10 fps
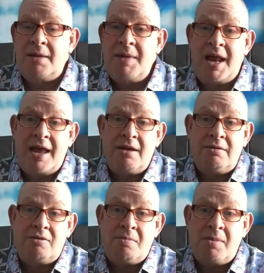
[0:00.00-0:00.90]
Helena
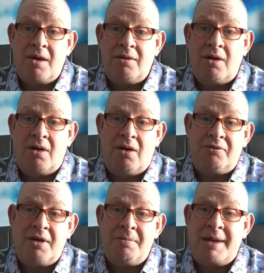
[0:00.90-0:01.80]

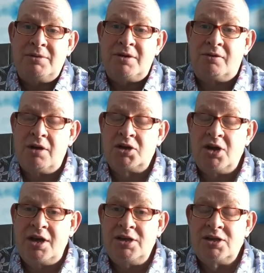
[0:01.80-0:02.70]
of A Mountain of Crushed
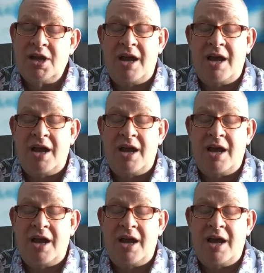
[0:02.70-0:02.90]
Ice.